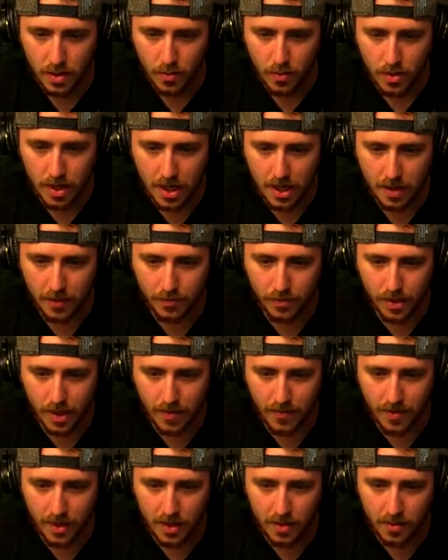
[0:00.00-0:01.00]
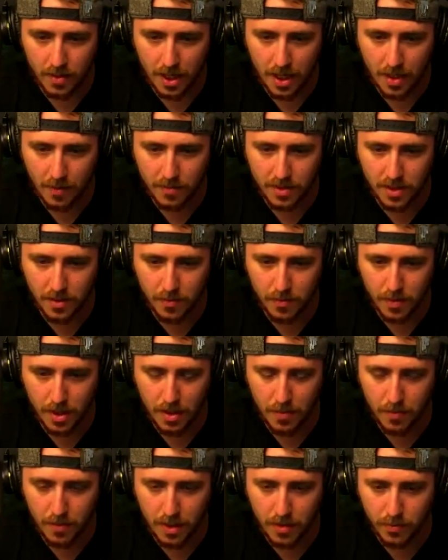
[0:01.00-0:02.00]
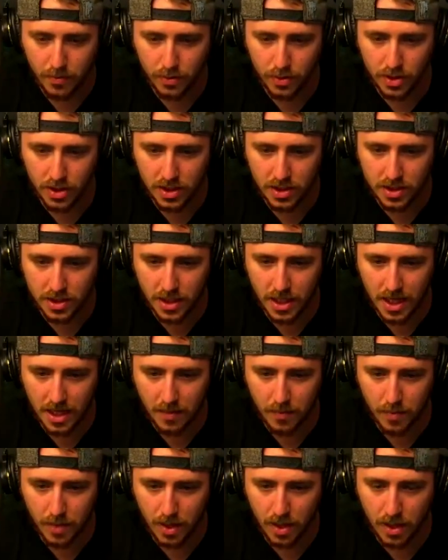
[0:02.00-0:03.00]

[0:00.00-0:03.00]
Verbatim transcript: where I could play video games and meet people just like me